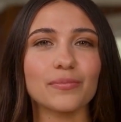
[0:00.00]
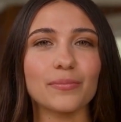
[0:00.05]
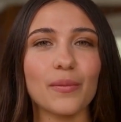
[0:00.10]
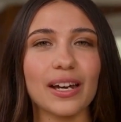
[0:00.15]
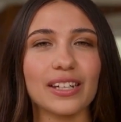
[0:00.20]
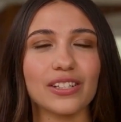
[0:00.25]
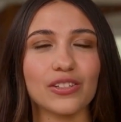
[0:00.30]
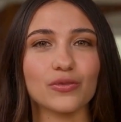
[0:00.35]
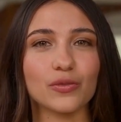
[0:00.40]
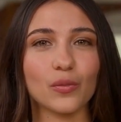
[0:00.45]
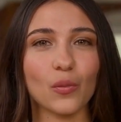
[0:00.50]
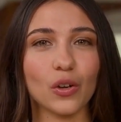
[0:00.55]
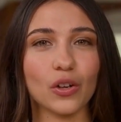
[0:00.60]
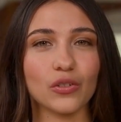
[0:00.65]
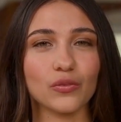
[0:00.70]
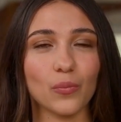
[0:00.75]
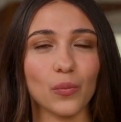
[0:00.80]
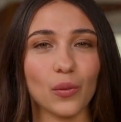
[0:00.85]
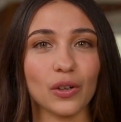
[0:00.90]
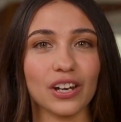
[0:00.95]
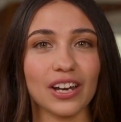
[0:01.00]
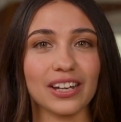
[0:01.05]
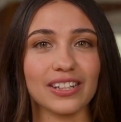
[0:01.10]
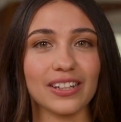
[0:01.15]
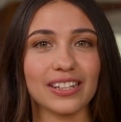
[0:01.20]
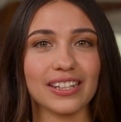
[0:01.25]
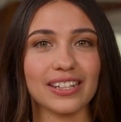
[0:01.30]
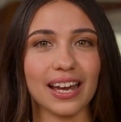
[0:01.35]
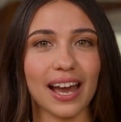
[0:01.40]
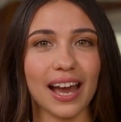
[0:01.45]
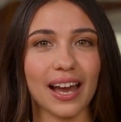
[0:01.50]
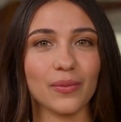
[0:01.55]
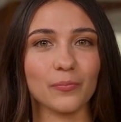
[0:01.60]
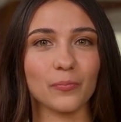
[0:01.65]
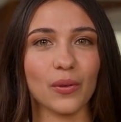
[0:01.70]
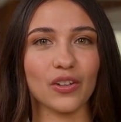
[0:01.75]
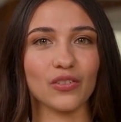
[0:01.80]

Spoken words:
Base44 does the same,